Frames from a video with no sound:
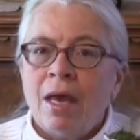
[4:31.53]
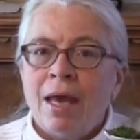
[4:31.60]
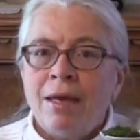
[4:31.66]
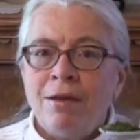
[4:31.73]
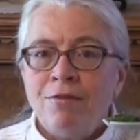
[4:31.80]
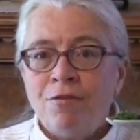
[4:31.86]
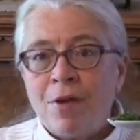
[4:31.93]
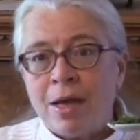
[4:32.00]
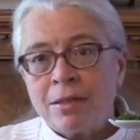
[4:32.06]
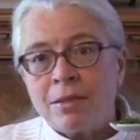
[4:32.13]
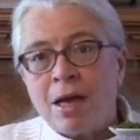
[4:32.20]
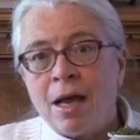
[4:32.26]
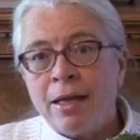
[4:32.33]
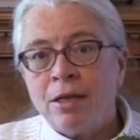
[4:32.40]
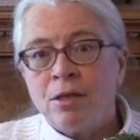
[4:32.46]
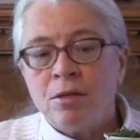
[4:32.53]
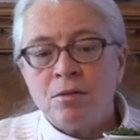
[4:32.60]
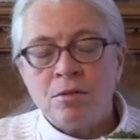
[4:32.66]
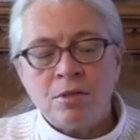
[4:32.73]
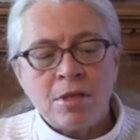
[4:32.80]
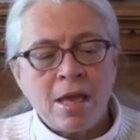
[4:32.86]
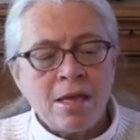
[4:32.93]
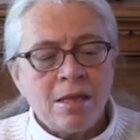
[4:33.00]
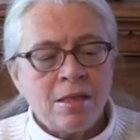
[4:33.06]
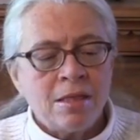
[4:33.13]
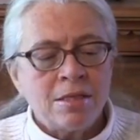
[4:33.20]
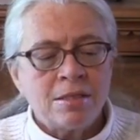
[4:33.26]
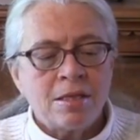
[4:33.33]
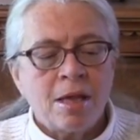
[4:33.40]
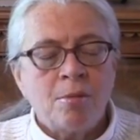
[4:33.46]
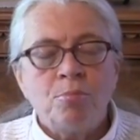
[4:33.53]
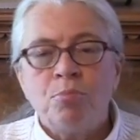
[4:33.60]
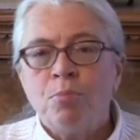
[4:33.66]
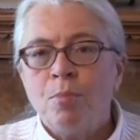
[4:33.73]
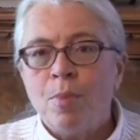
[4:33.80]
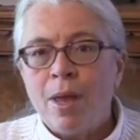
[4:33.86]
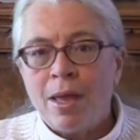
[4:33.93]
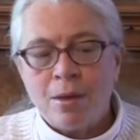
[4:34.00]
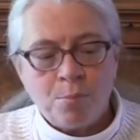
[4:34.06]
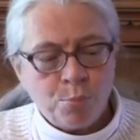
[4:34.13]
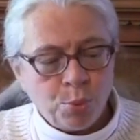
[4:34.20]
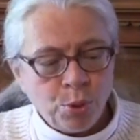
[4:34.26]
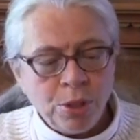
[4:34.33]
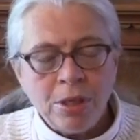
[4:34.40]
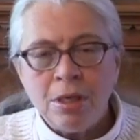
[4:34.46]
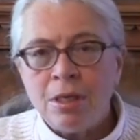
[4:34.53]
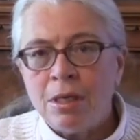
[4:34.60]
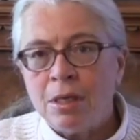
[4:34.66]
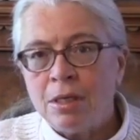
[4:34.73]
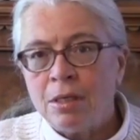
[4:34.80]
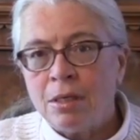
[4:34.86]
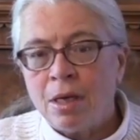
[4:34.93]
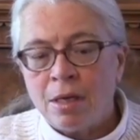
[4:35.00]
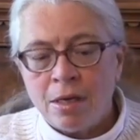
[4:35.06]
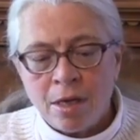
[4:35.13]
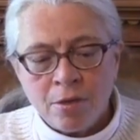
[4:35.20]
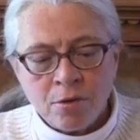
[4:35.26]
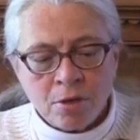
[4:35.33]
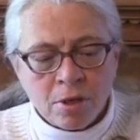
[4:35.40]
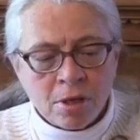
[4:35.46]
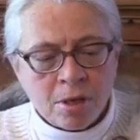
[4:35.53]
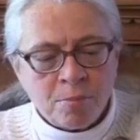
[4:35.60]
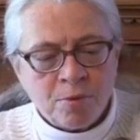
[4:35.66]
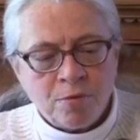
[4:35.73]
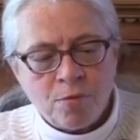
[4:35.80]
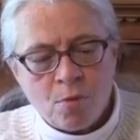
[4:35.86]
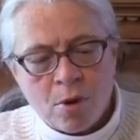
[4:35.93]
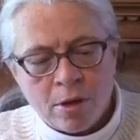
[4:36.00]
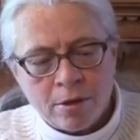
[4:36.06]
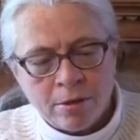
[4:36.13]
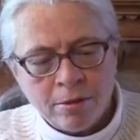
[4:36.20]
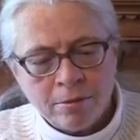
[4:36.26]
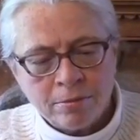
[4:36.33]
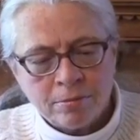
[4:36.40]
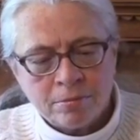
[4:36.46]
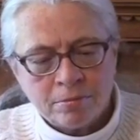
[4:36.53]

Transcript: And in fact, I could take this and put it in another cup of water.